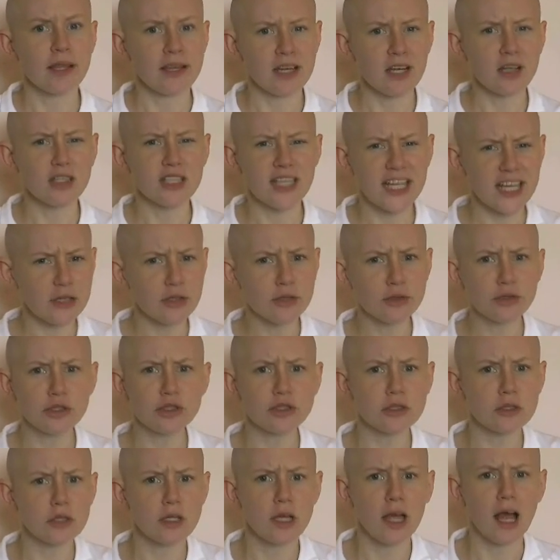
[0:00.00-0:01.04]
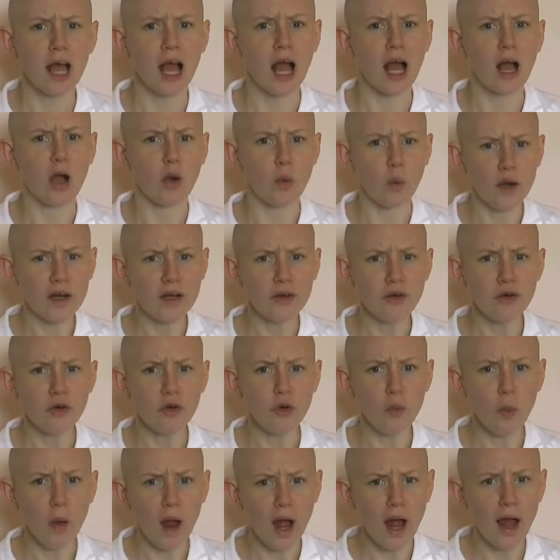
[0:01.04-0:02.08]
Now Terence, I wonder
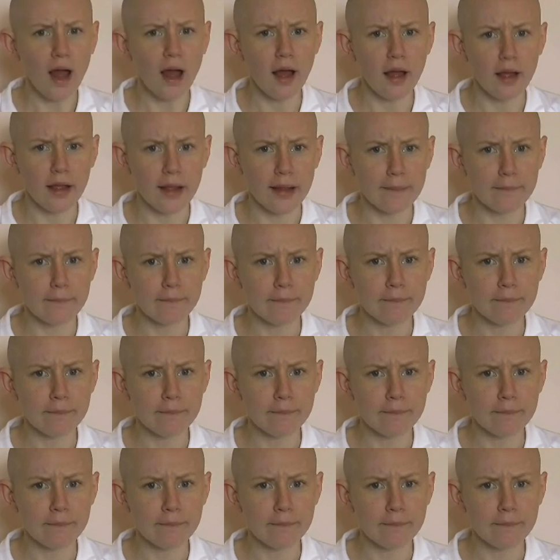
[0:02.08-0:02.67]
why.